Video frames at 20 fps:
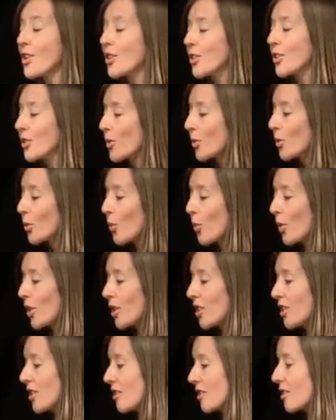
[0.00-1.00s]
So
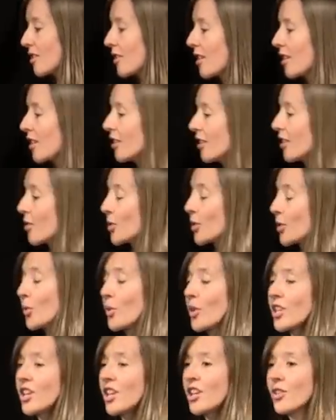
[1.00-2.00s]
20 years later, I was
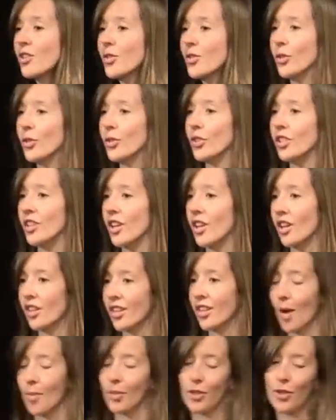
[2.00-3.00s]
28 years old, and I had
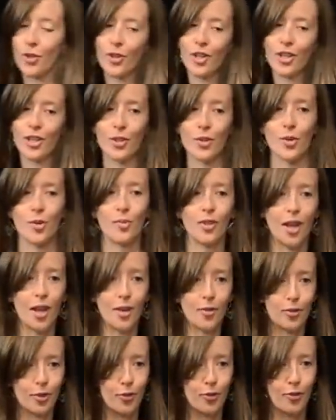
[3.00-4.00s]
the opportunity to
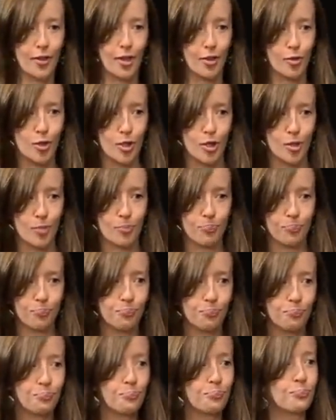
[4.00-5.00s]
apply for a fellowship.
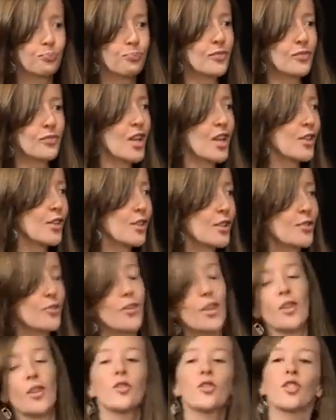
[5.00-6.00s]
This
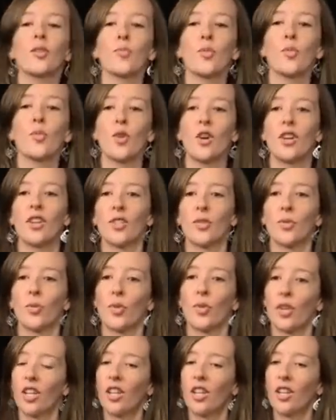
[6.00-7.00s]
fellowship was
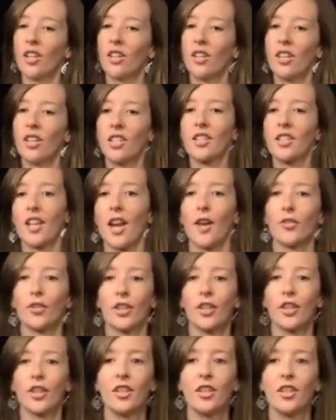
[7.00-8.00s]
working in East
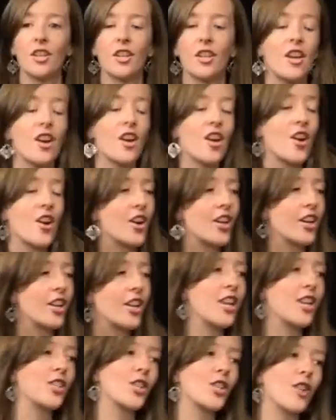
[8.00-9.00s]
Africa on
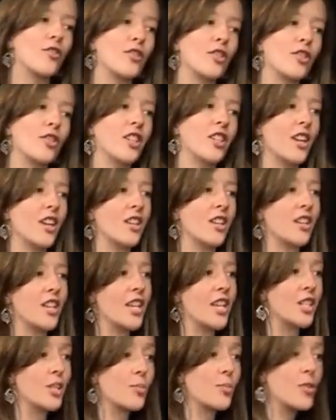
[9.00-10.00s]
HIV and
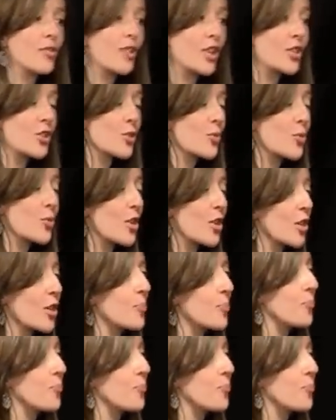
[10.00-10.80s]
AIDS prevention work.